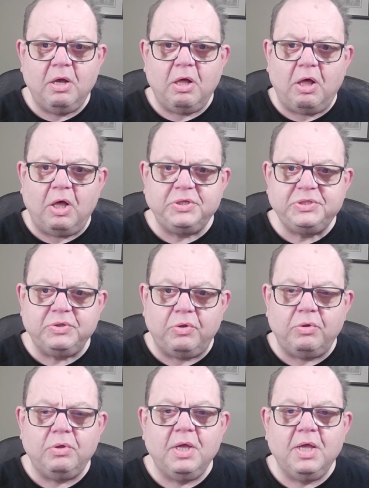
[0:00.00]

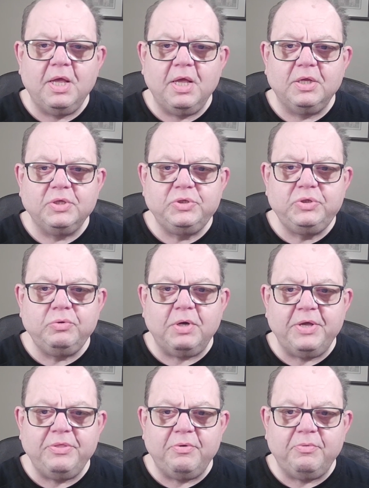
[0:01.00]
Also, two
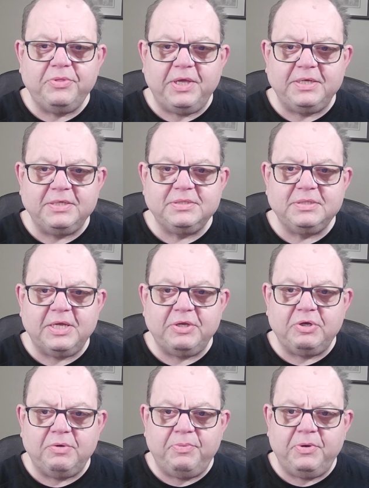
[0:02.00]
other things that you
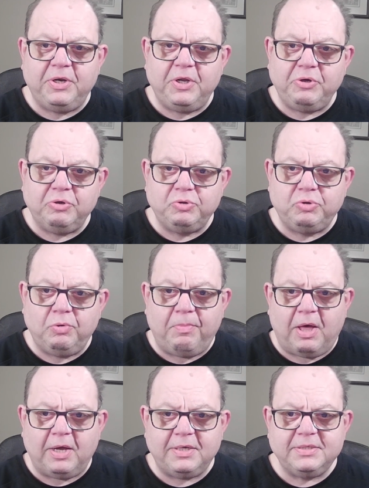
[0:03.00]
could put in your
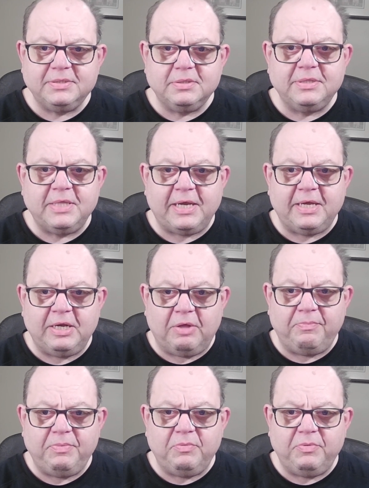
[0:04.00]
toolbox that could
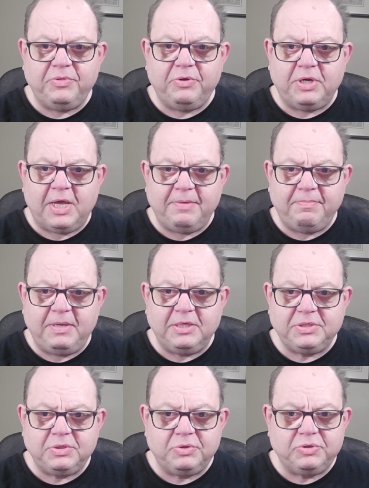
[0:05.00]
help you with your
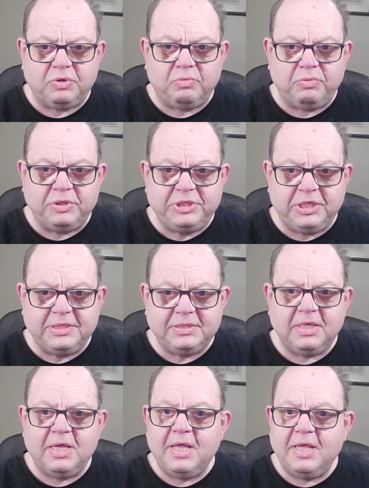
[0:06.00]
diabetes control, which is
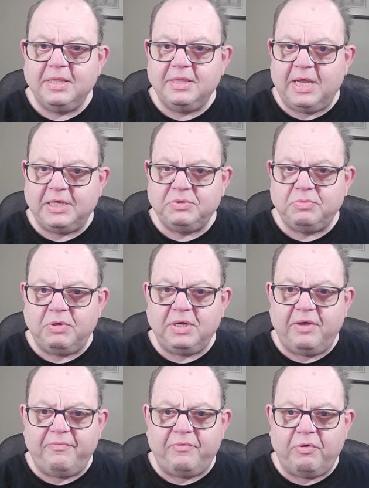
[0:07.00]
the next one,
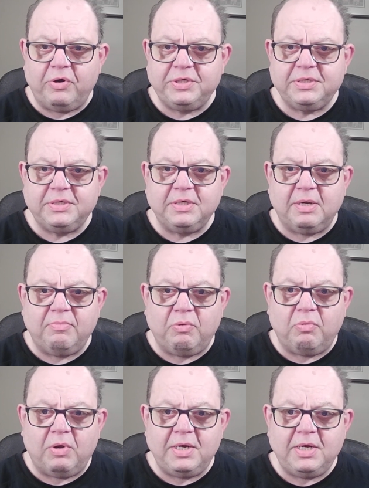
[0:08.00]
of course, number
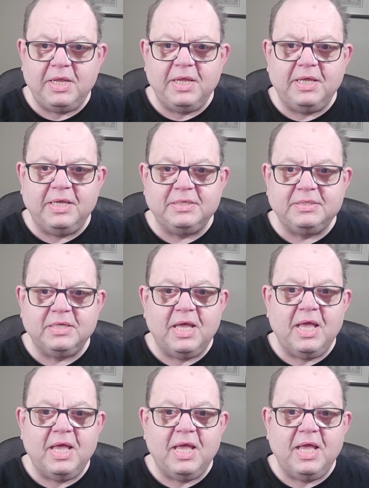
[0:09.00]
one is